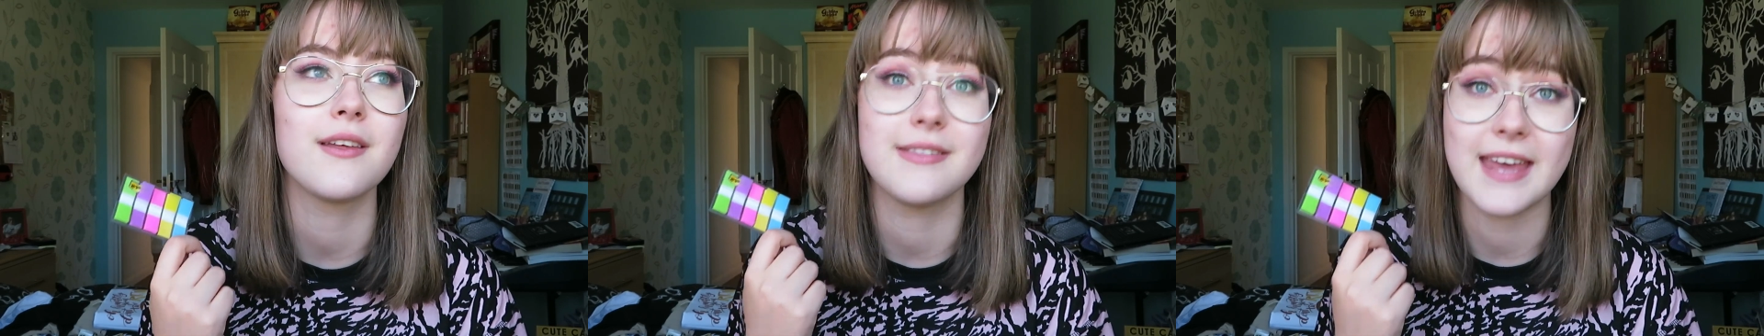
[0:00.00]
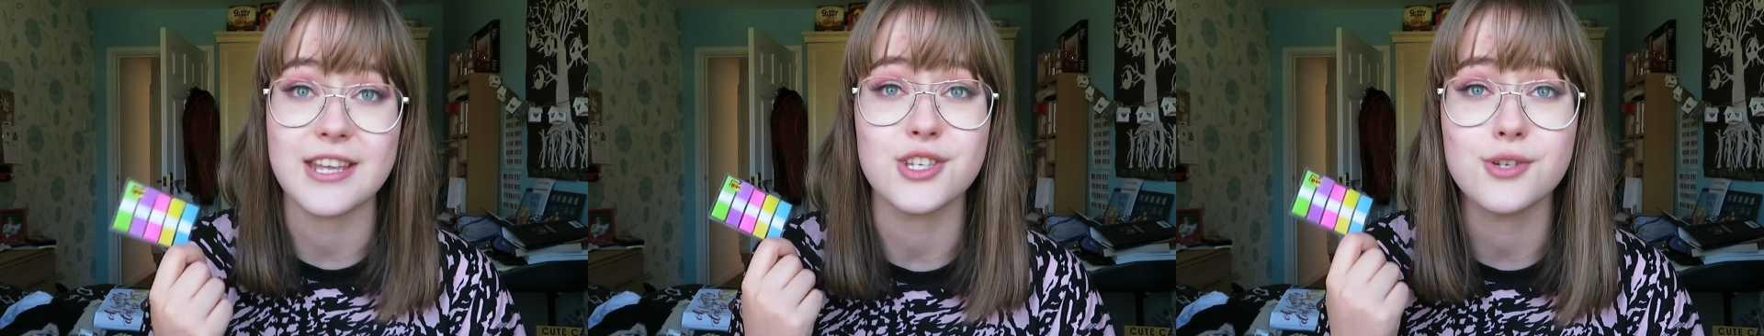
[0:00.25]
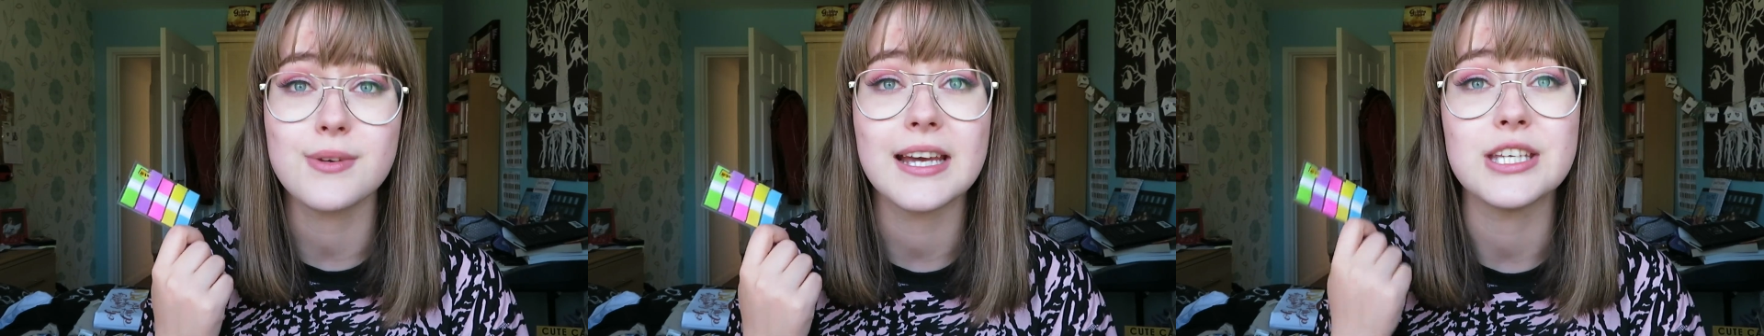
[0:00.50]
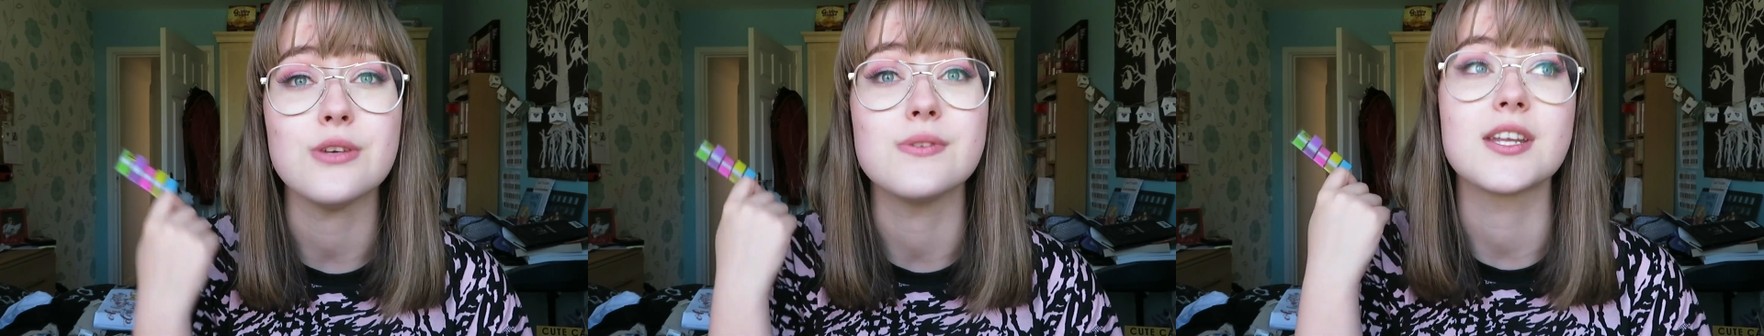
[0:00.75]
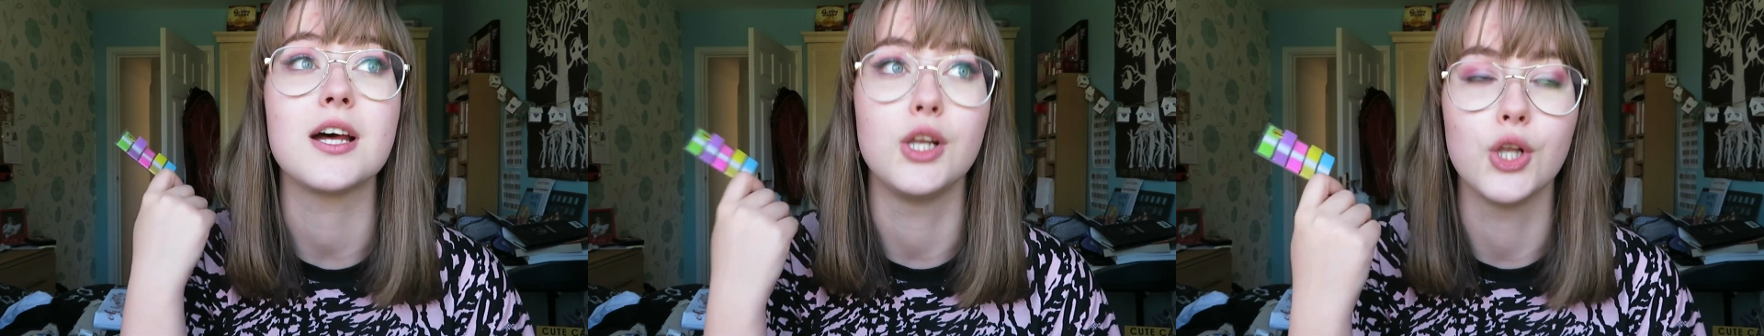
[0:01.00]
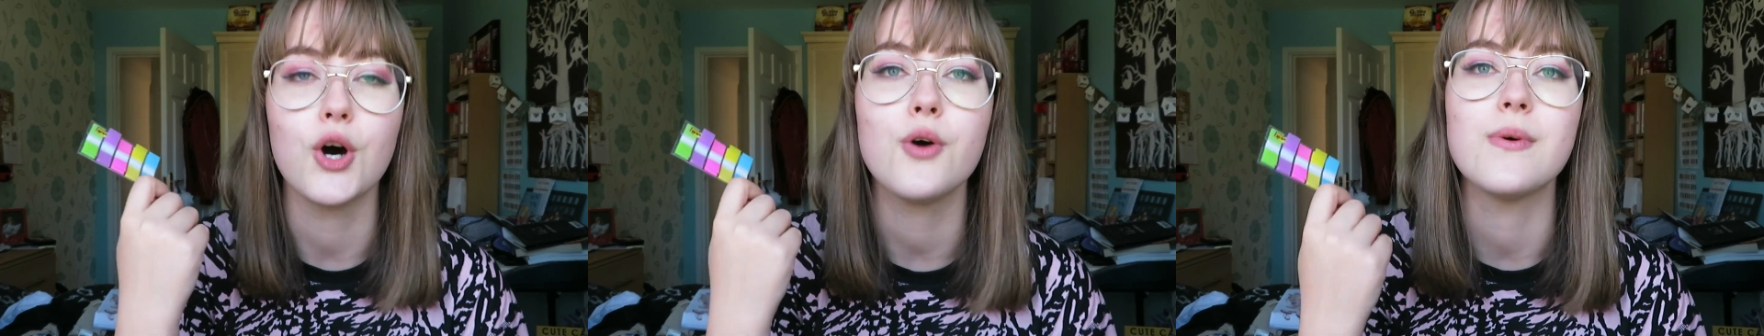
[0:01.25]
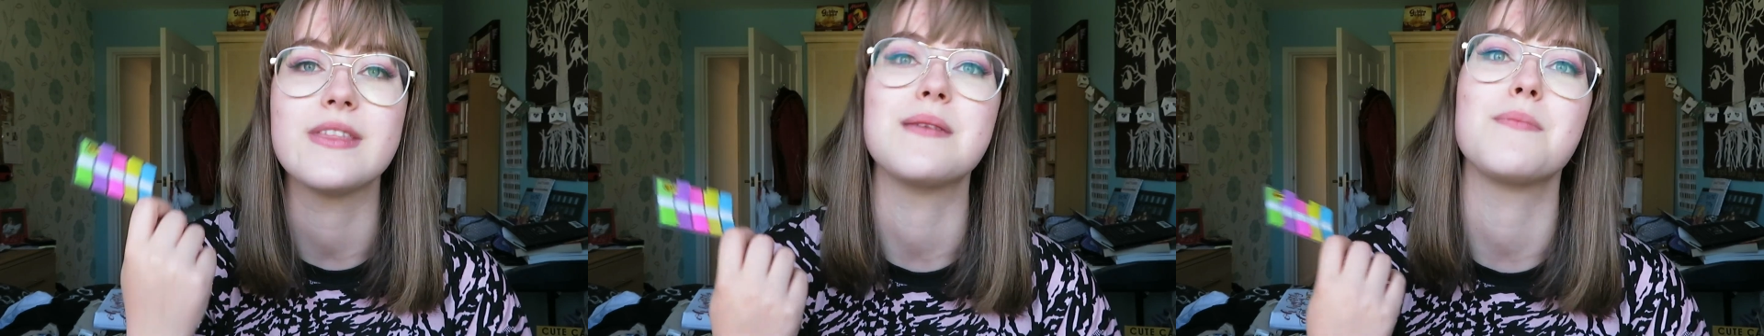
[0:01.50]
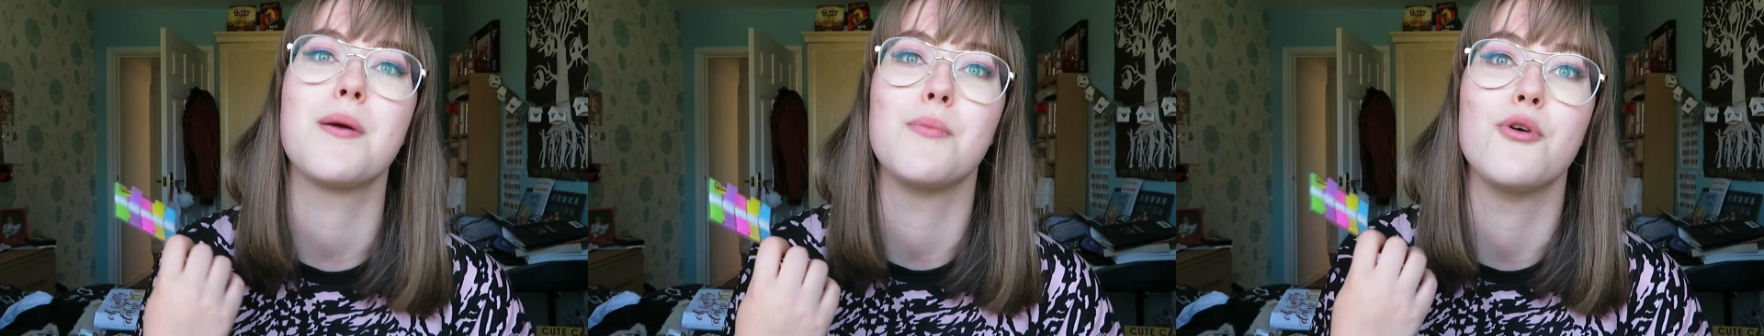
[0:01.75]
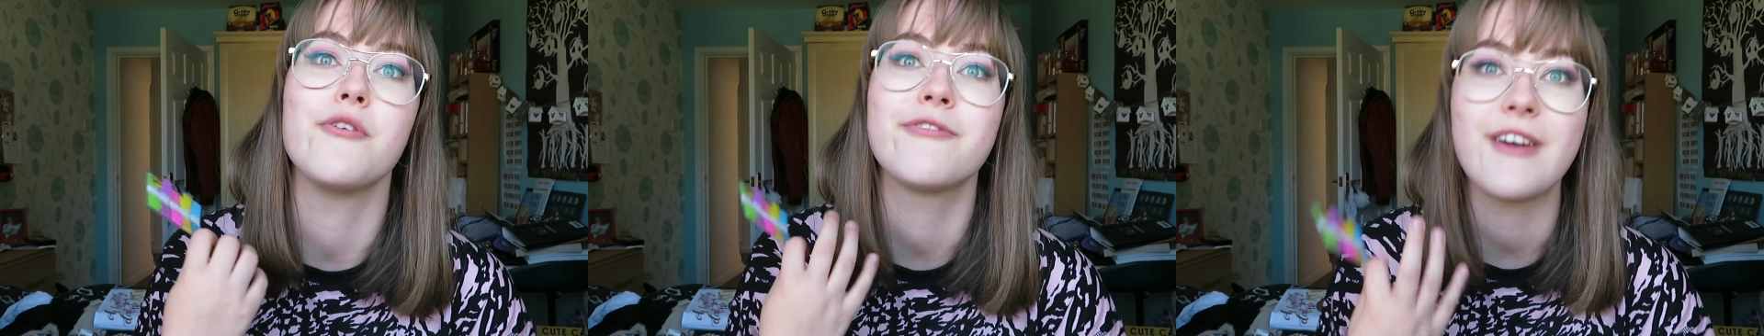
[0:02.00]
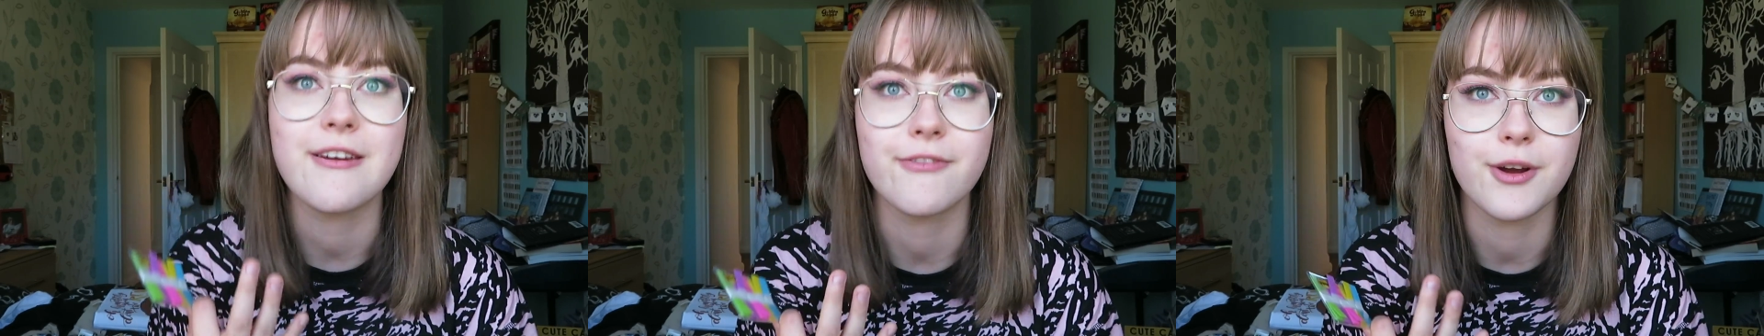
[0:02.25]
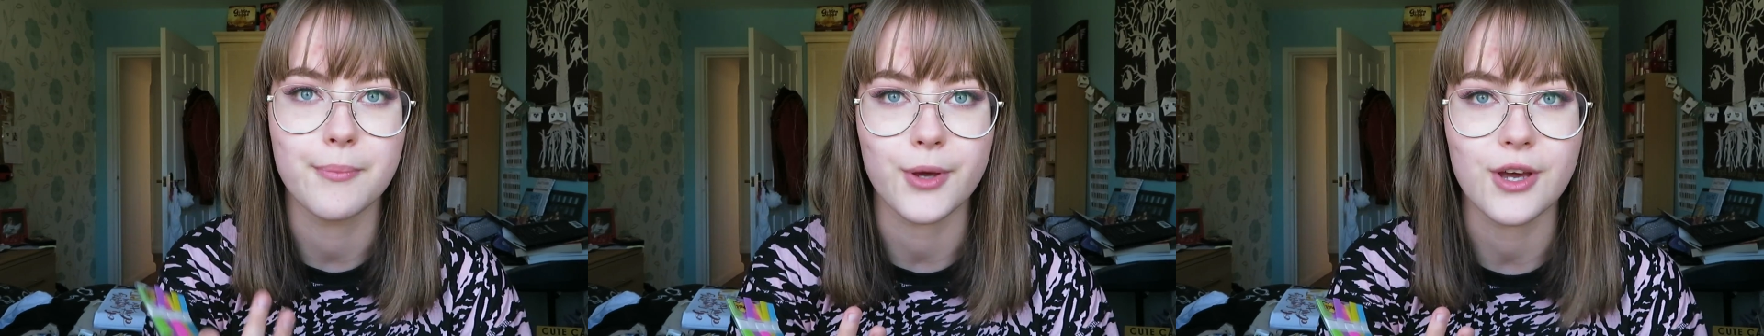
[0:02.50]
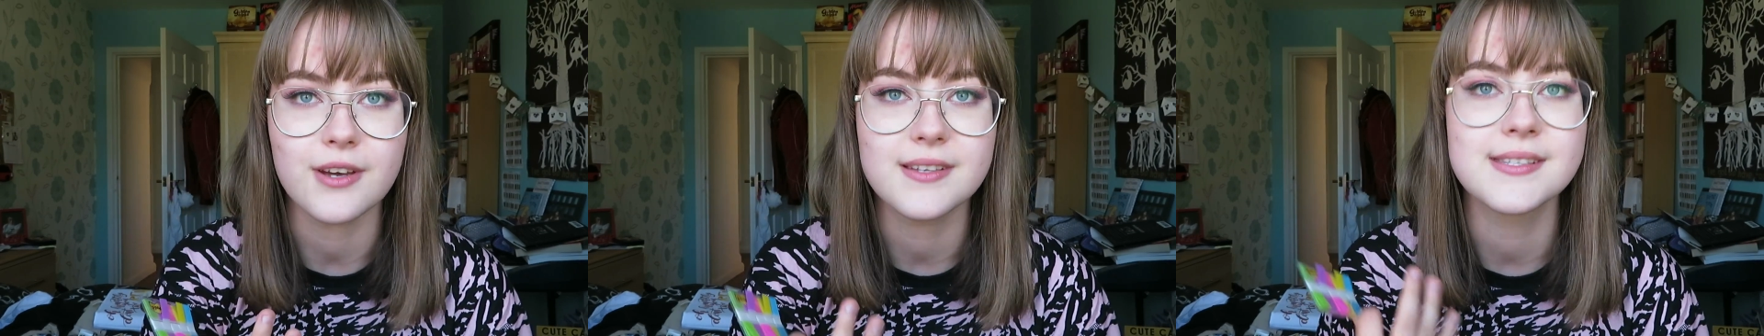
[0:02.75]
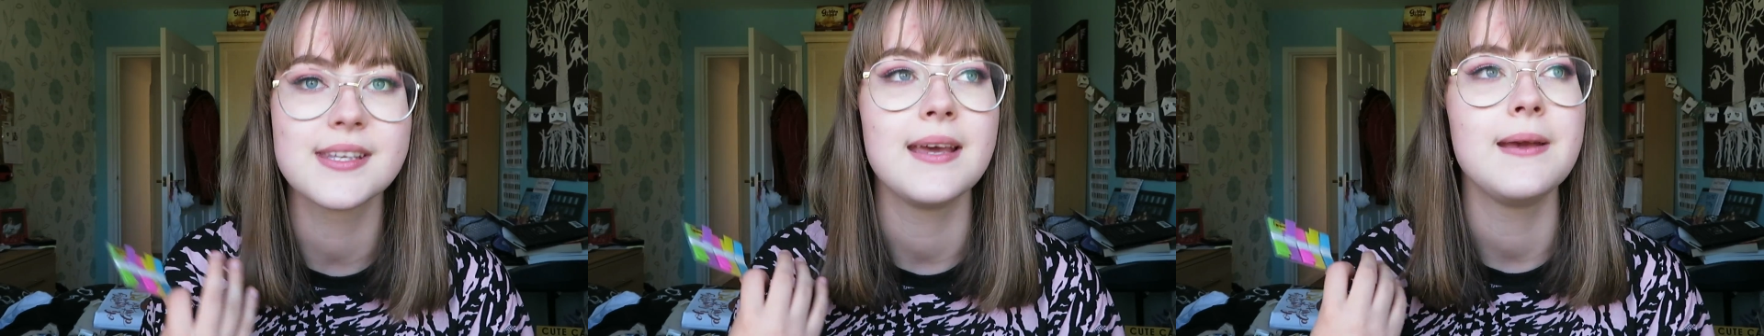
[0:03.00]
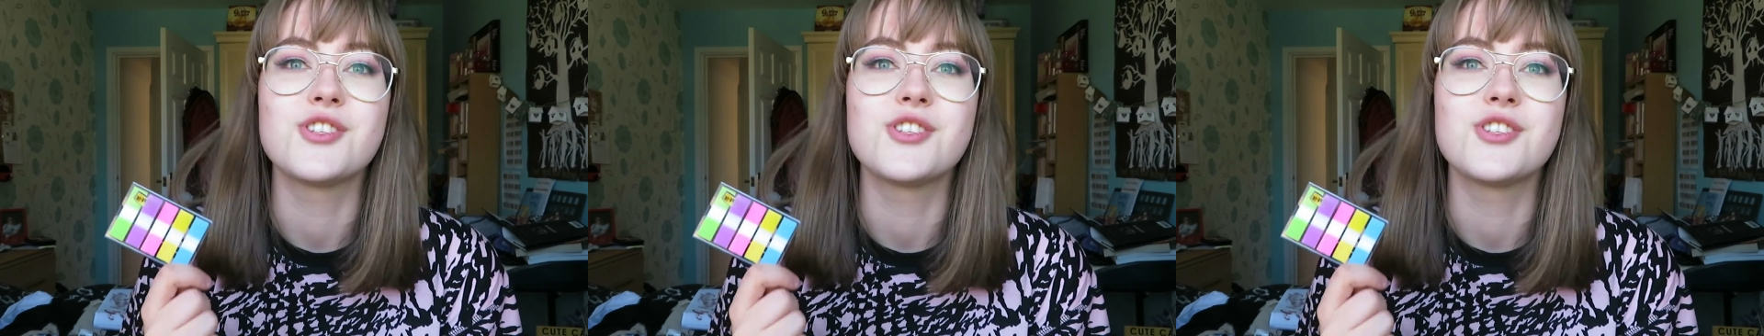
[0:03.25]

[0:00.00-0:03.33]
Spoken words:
they do get used a lot within my more favourite books.